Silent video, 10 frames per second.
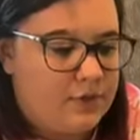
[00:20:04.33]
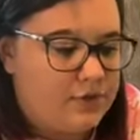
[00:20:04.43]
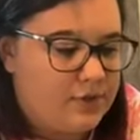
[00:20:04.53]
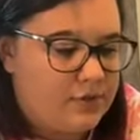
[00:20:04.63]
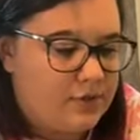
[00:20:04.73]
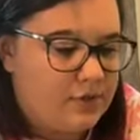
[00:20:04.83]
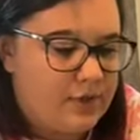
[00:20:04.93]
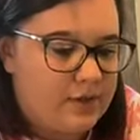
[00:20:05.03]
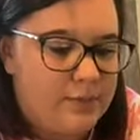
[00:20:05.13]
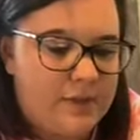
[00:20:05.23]
just so
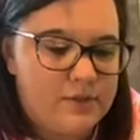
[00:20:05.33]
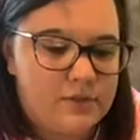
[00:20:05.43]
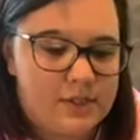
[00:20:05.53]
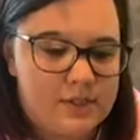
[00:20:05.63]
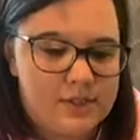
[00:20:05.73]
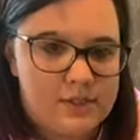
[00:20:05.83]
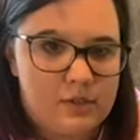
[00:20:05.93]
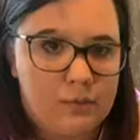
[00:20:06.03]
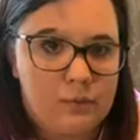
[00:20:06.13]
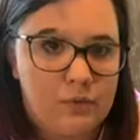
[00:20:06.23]
that the pencil can
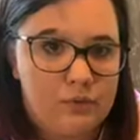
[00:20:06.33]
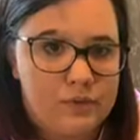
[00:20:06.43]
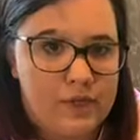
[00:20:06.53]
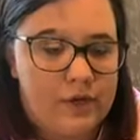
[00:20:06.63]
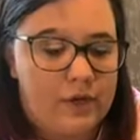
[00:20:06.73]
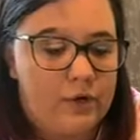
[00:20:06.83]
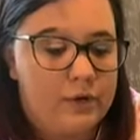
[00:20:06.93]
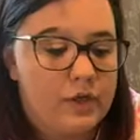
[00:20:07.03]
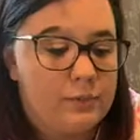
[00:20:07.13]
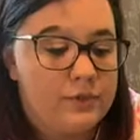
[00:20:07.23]
still move within it. I don't
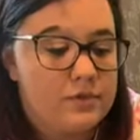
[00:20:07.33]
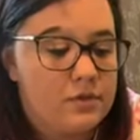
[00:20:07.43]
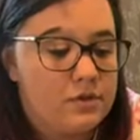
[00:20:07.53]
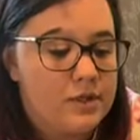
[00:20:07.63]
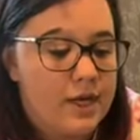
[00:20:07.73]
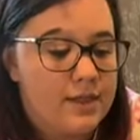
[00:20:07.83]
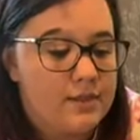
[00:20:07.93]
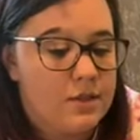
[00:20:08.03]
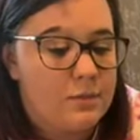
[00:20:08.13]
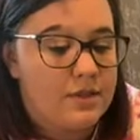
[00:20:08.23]
want it to be so tight
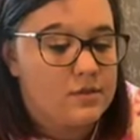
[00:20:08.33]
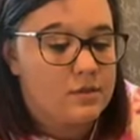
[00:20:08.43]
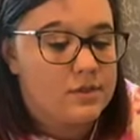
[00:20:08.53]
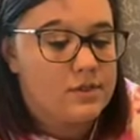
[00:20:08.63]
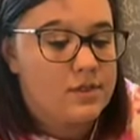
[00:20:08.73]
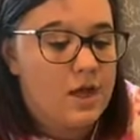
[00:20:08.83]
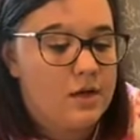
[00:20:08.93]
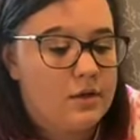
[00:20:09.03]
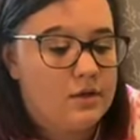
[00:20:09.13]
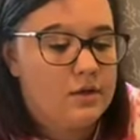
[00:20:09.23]
that the pencil is
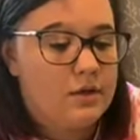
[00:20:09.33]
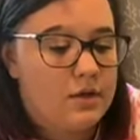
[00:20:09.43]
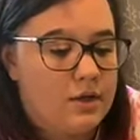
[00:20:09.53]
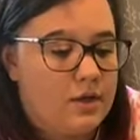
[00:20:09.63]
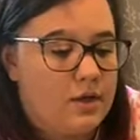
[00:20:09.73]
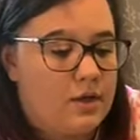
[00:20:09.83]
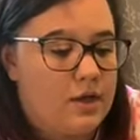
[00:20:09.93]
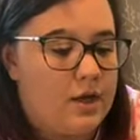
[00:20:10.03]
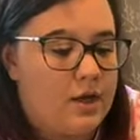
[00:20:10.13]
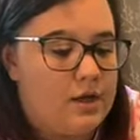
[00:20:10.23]
stuck.
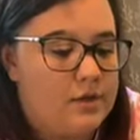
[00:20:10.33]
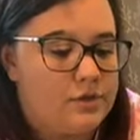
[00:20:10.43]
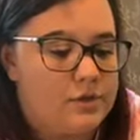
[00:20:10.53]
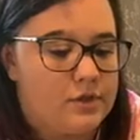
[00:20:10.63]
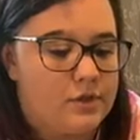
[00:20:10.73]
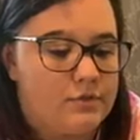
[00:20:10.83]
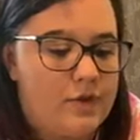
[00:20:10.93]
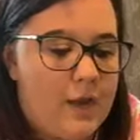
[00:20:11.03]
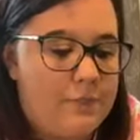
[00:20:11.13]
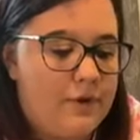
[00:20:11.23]
And I'm just going to
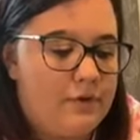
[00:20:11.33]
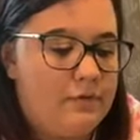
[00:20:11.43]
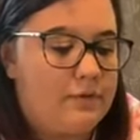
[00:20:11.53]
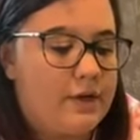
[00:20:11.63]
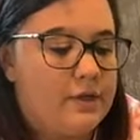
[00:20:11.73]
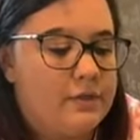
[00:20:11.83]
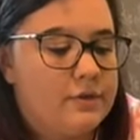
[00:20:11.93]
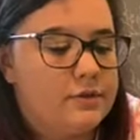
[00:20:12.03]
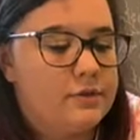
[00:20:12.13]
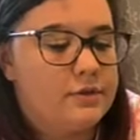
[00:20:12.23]
wrap it
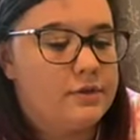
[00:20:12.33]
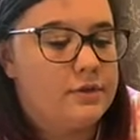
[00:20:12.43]
around